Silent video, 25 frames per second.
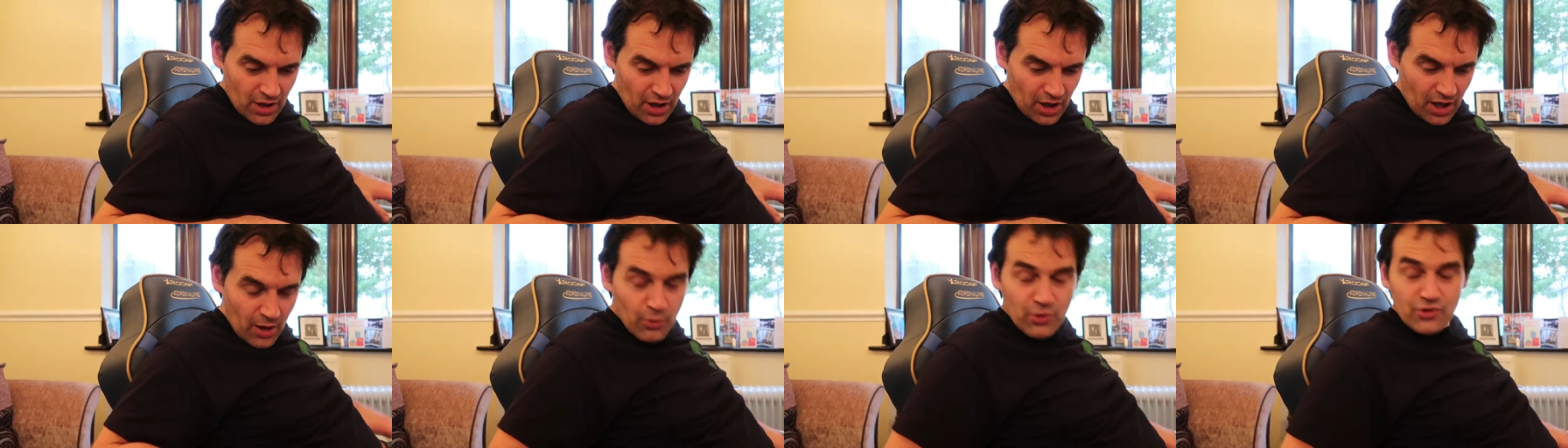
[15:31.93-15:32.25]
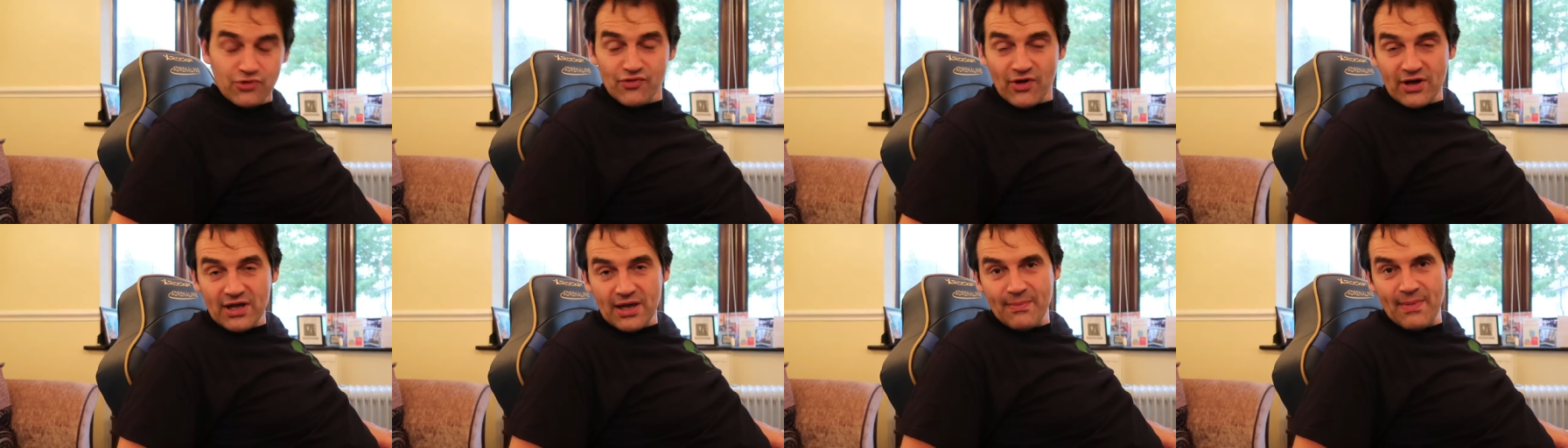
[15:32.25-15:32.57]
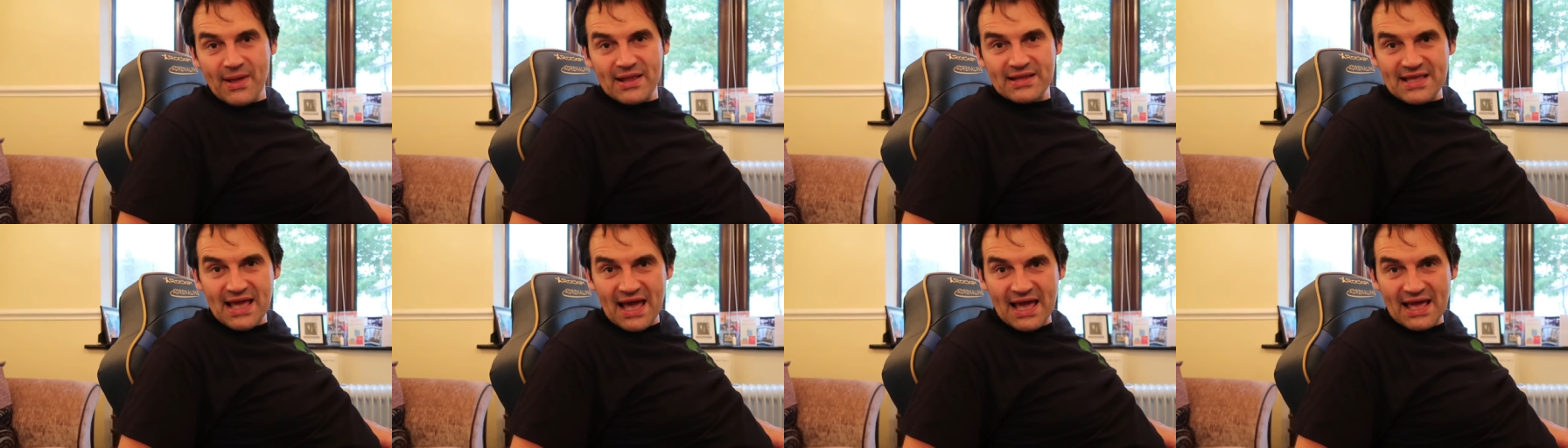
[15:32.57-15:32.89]
I would
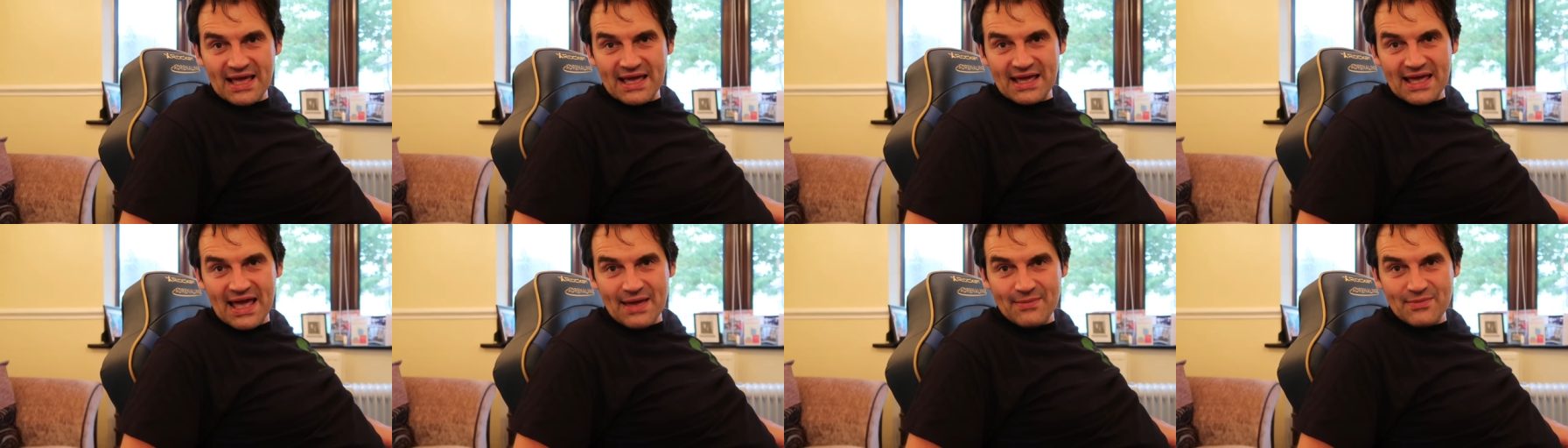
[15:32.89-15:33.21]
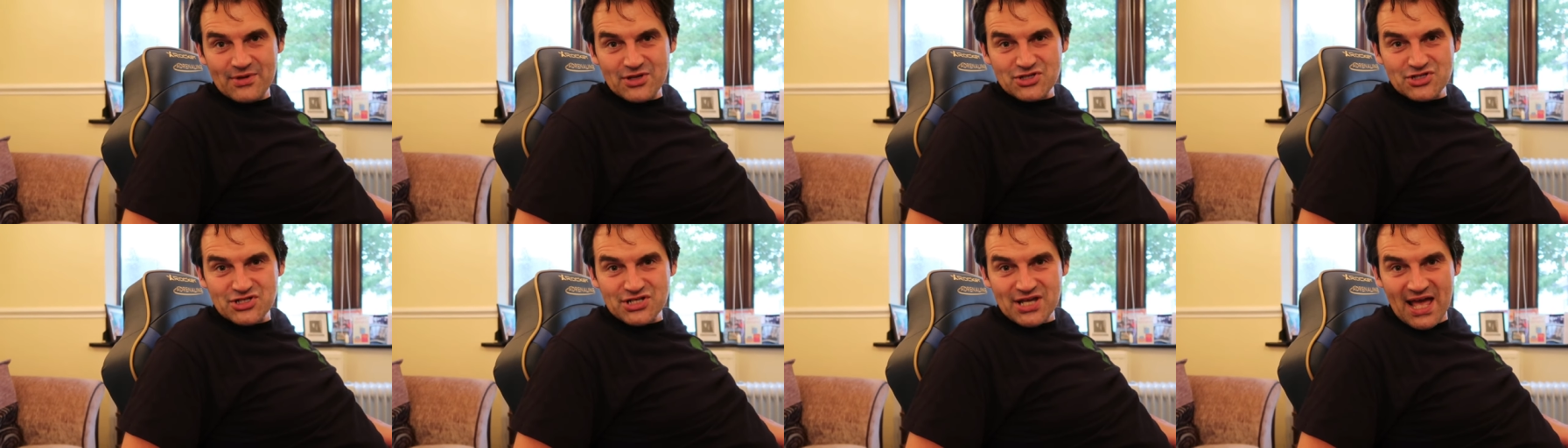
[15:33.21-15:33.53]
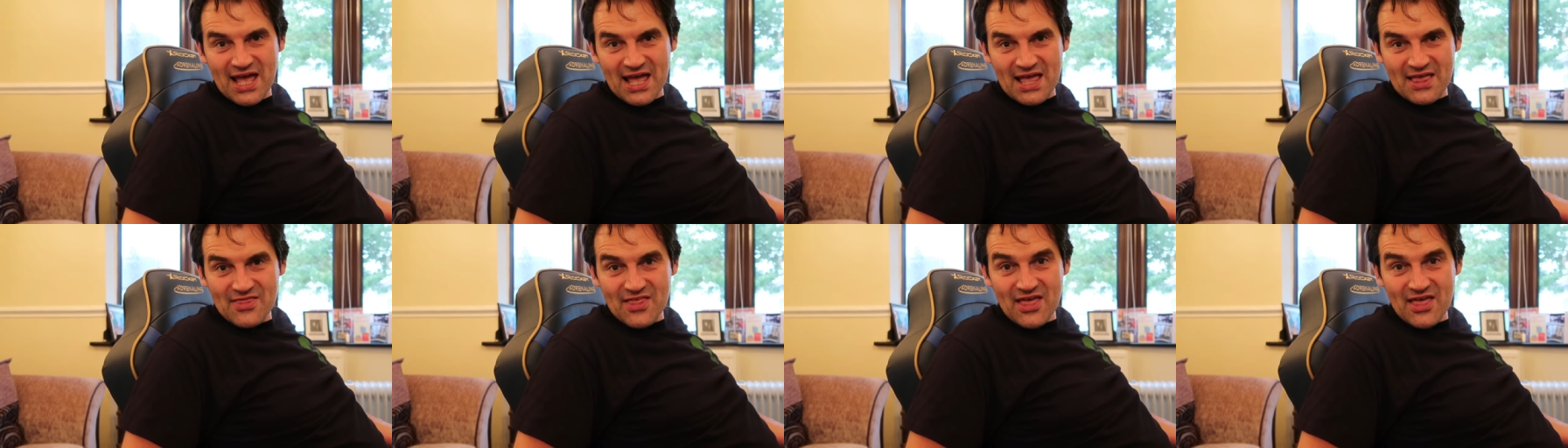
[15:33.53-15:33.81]
recommend getting a gaming chair.